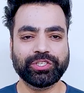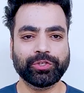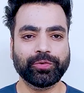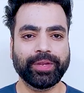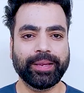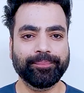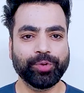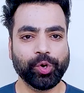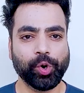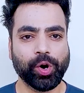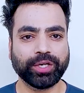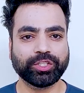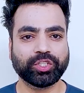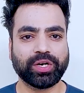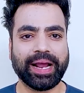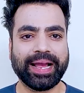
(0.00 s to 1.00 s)
to keep you
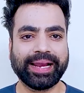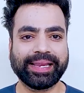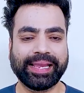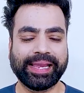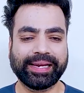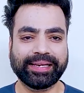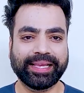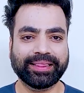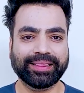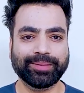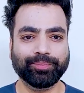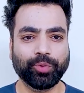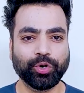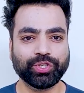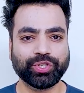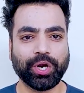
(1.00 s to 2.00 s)
on track and get the
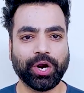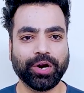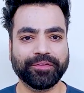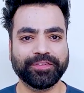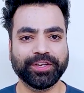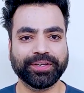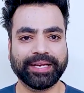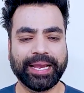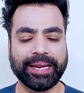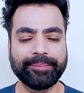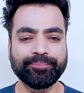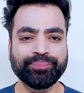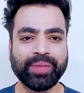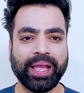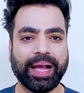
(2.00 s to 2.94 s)
most out of your time.